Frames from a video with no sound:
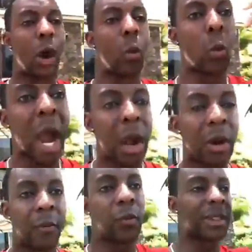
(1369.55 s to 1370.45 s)

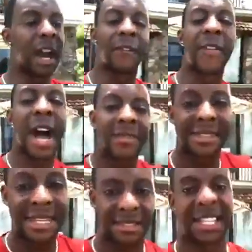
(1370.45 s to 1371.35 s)
aware of with our 5
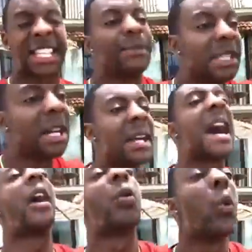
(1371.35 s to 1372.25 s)
senses. It's beyond our